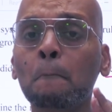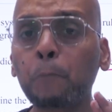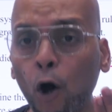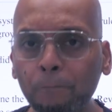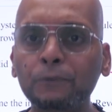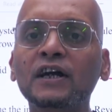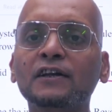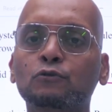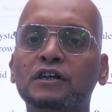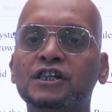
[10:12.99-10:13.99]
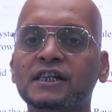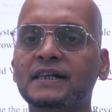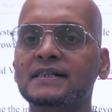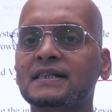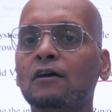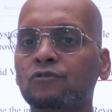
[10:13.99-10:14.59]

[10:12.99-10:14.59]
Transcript: popular question is the